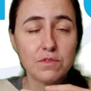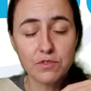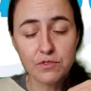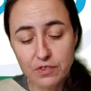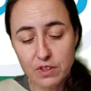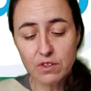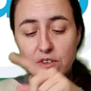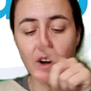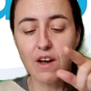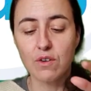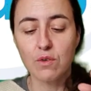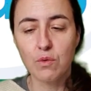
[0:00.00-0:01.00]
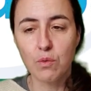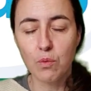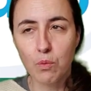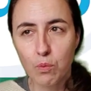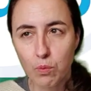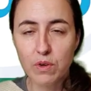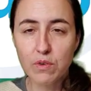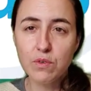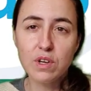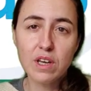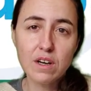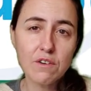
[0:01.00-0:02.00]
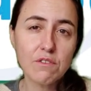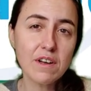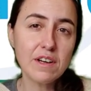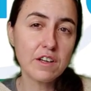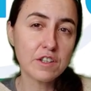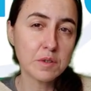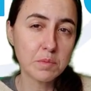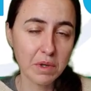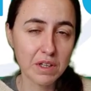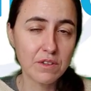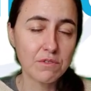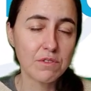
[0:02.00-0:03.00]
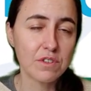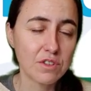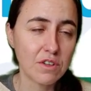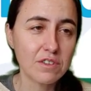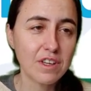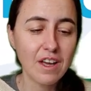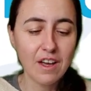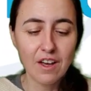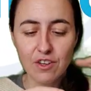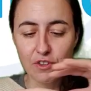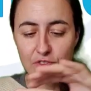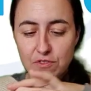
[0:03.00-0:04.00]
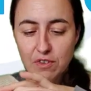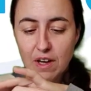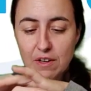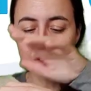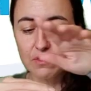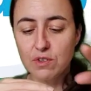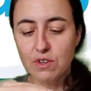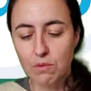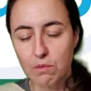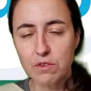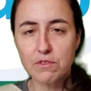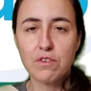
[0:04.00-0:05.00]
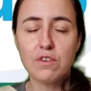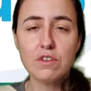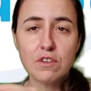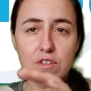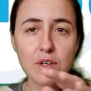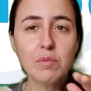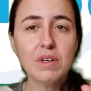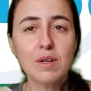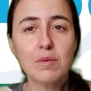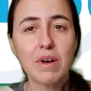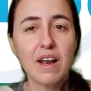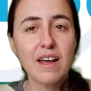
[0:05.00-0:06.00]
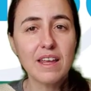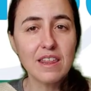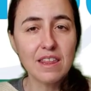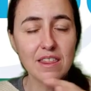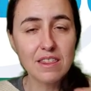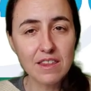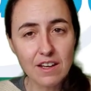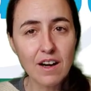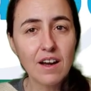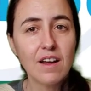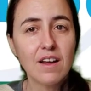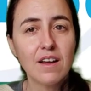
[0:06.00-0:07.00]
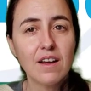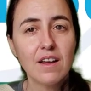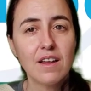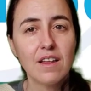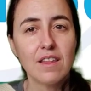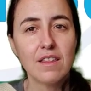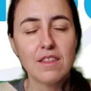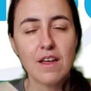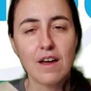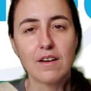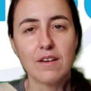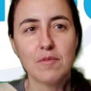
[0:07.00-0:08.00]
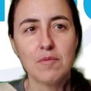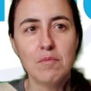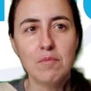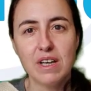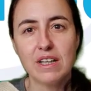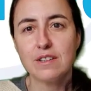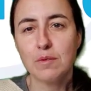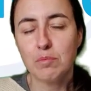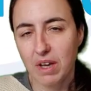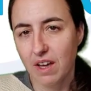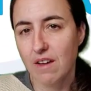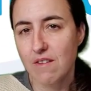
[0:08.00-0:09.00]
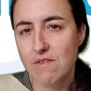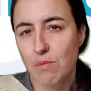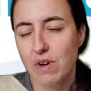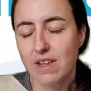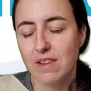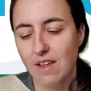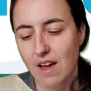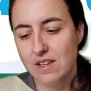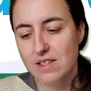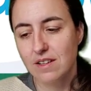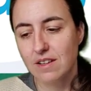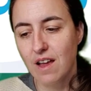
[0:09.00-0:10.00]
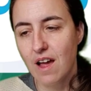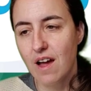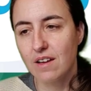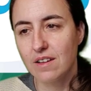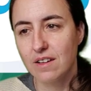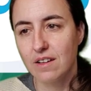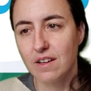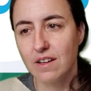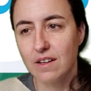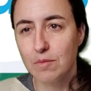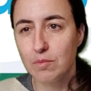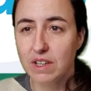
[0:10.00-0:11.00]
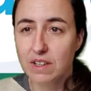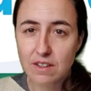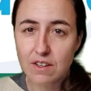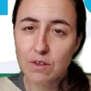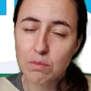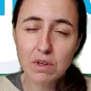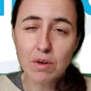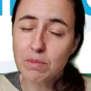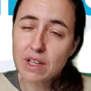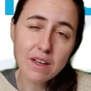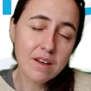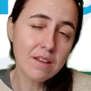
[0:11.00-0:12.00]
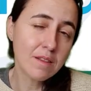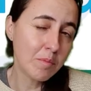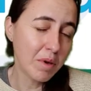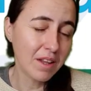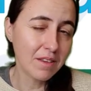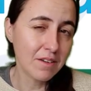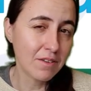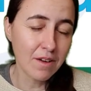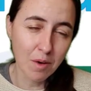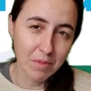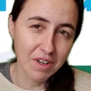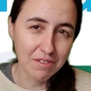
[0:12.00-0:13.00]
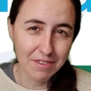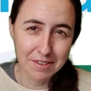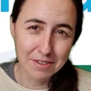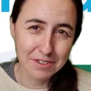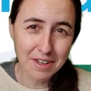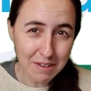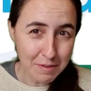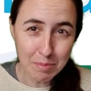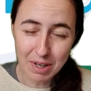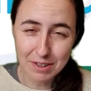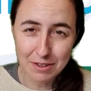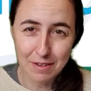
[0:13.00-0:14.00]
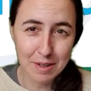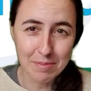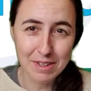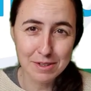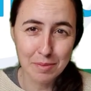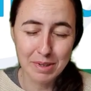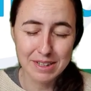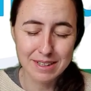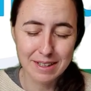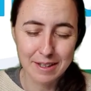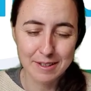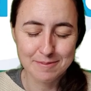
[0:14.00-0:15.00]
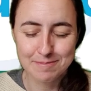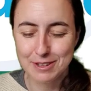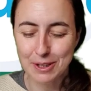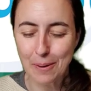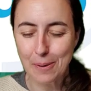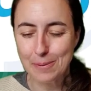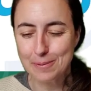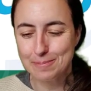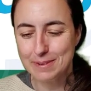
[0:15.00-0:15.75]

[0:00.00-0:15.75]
figure out if you get an unexpected result, you have to figure out what filters are being applied in there that makes it behave the way it does. And it could be easy, it could be complicated depending on how many filters you have applied to that measure basically. So